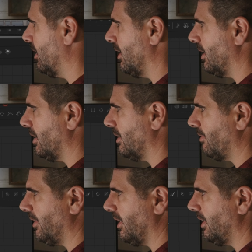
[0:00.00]
there.
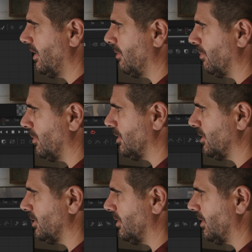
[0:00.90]
If I hit a
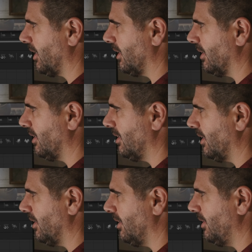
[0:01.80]
merge node,
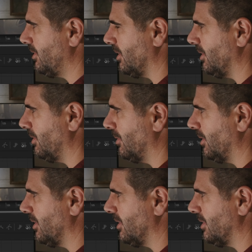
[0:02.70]
I usually know
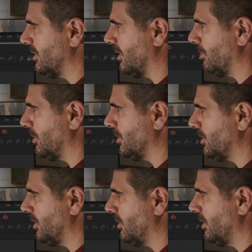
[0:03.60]
where it is in a merge
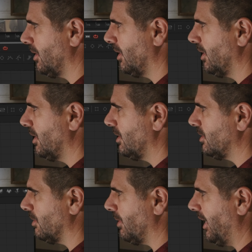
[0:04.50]
node.
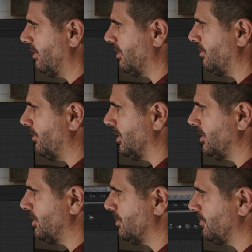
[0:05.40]
So we have our
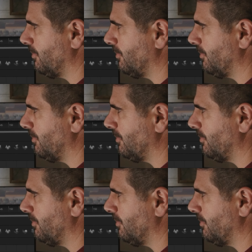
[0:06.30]
footage